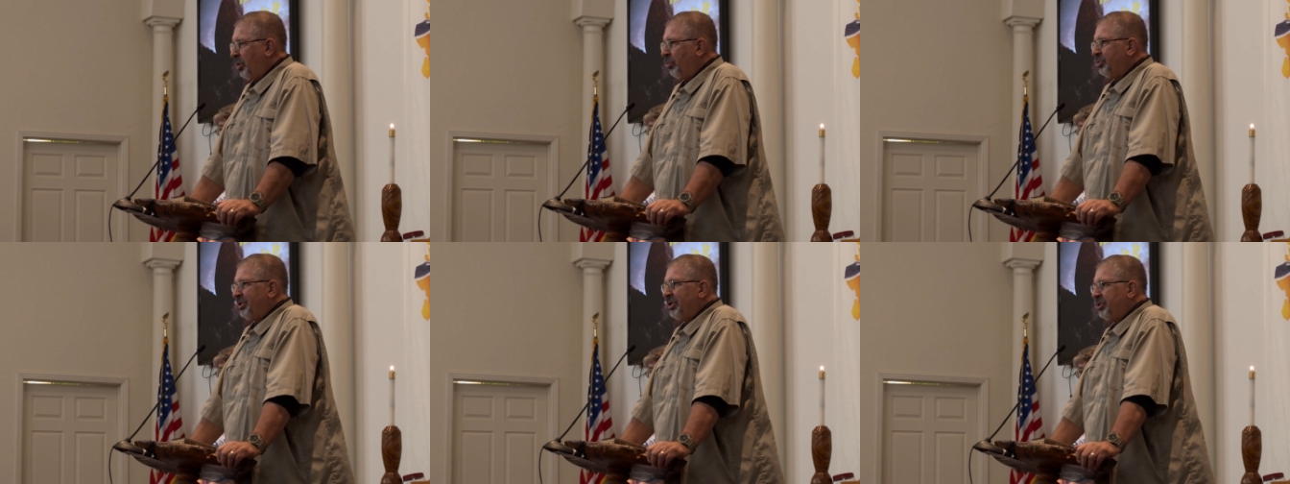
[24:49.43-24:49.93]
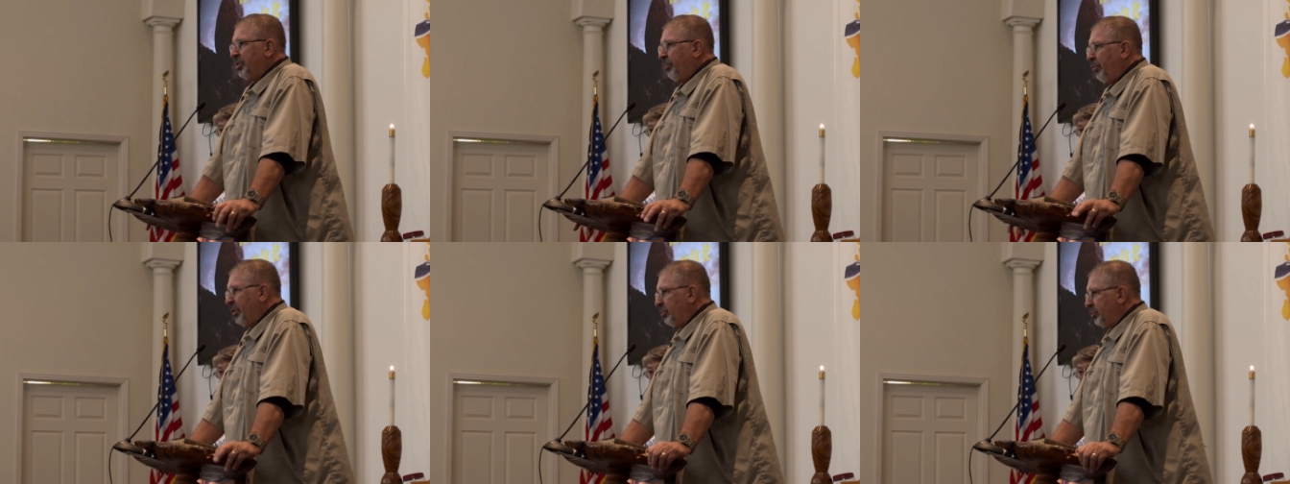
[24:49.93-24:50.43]
Don't get to the
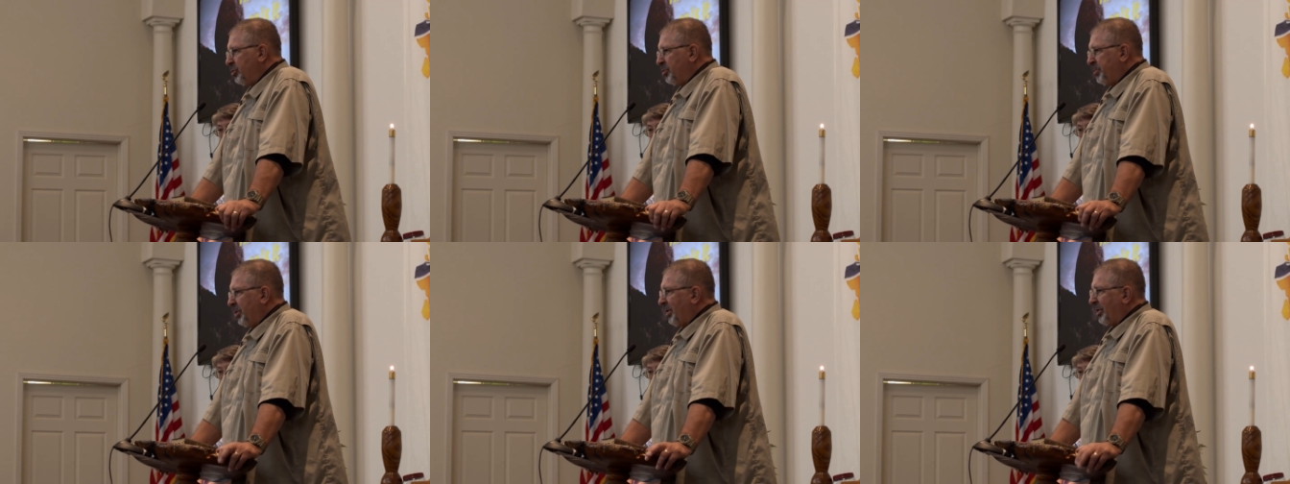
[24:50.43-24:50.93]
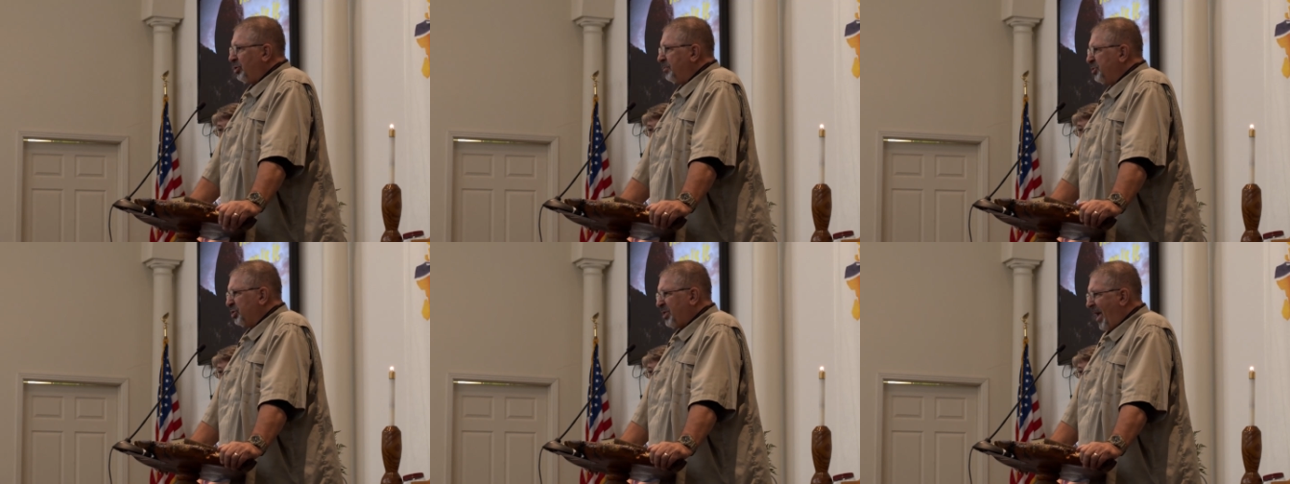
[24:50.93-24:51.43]
point where you feel like
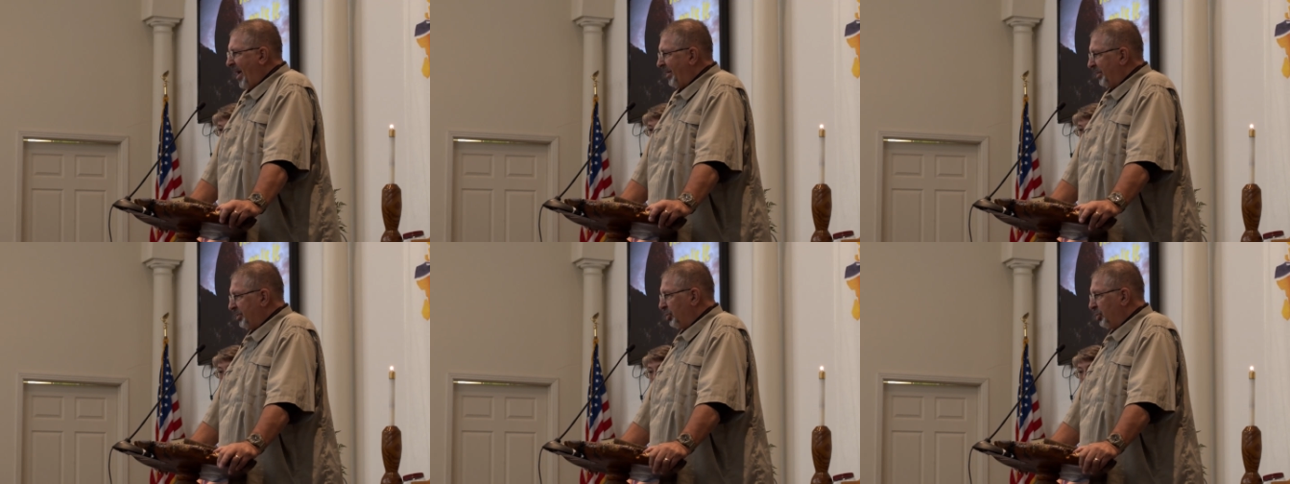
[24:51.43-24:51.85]
you've just had it